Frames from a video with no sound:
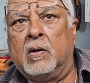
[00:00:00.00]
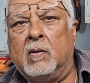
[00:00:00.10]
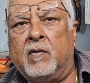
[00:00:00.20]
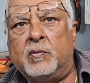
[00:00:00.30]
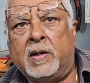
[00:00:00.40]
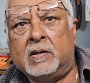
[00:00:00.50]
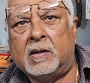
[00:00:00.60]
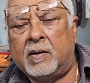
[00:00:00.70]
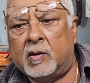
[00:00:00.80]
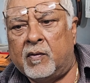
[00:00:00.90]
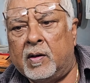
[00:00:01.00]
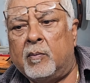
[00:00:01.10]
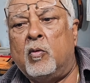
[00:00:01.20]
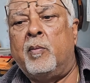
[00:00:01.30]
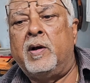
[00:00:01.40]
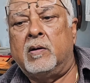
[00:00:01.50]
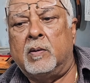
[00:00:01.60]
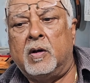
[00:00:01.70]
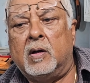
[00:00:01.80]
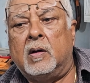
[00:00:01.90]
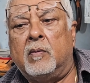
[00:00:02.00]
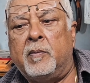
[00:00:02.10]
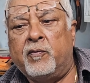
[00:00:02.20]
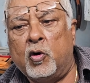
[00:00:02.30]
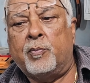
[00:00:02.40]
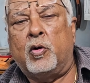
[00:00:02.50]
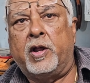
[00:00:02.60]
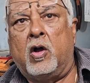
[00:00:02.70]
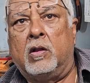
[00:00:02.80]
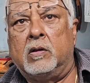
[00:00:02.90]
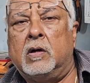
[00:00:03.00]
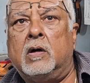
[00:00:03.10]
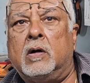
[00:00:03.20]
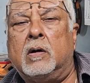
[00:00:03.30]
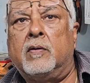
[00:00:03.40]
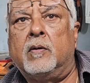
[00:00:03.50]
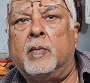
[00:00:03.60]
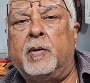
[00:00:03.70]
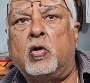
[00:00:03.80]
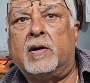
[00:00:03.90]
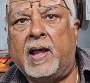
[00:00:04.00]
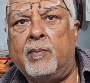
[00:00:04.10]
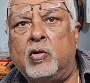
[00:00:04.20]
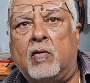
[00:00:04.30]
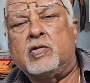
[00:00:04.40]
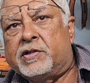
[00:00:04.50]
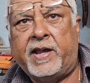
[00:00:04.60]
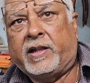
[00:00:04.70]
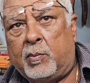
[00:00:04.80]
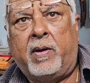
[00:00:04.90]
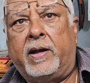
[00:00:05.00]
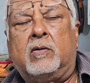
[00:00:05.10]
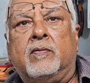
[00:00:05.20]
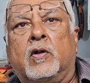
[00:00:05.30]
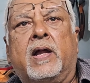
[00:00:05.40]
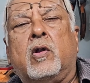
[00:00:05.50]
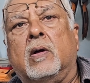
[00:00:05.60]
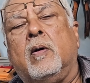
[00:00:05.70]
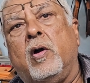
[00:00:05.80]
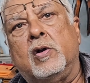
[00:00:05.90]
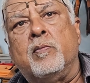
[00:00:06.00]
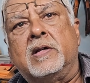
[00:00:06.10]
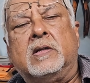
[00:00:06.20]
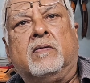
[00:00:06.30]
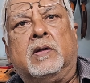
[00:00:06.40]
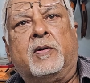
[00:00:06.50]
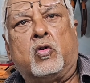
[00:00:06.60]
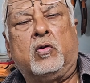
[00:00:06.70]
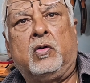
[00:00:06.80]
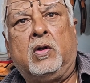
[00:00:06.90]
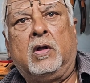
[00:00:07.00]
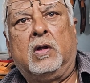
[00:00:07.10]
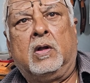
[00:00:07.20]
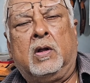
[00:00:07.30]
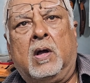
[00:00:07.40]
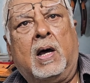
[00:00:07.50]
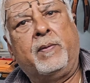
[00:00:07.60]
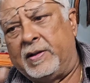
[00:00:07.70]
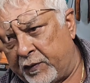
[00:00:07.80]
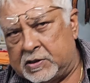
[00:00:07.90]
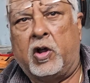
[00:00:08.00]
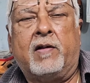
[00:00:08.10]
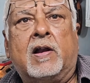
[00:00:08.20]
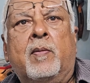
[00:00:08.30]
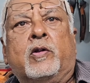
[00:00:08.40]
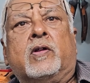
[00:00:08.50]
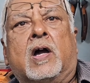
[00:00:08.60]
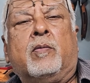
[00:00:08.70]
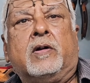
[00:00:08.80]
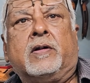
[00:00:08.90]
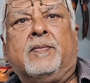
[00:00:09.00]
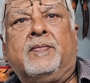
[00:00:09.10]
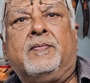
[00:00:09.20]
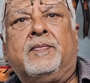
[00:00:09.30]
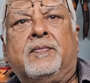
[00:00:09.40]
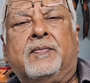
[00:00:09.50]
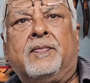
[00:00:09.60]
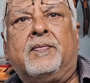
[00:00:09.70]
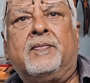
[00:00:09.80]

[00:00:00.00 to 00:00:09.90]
Which means a moment before putting on the petrol tap, you have to shake the bike for that oil to mix into the petrol. Okay. Otherwise, first oil will come into the carburetor.